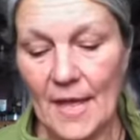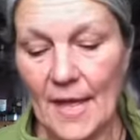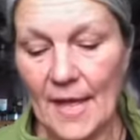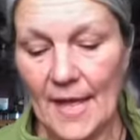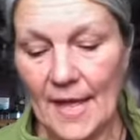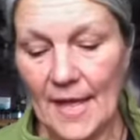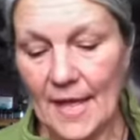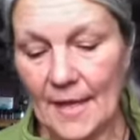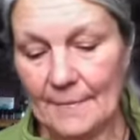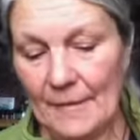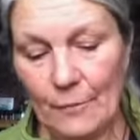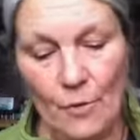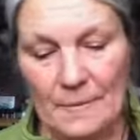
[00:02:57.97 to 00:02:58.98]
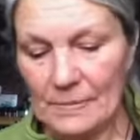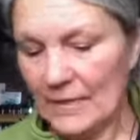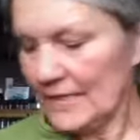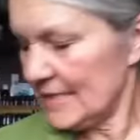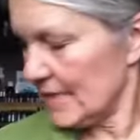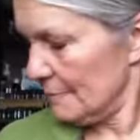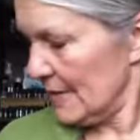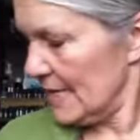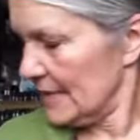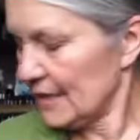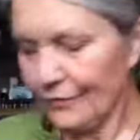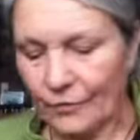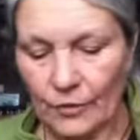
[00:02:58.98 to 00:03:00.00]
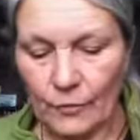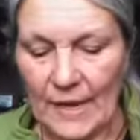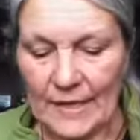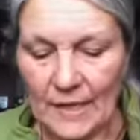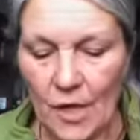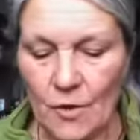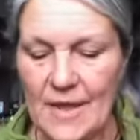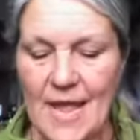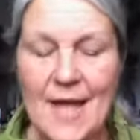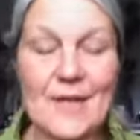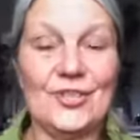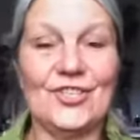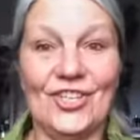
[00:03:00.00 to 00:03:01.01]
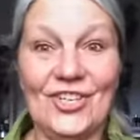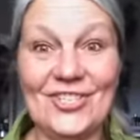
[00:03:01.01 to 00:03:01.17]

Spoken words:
I won't be planting beans for a while. Oh yeah, sugar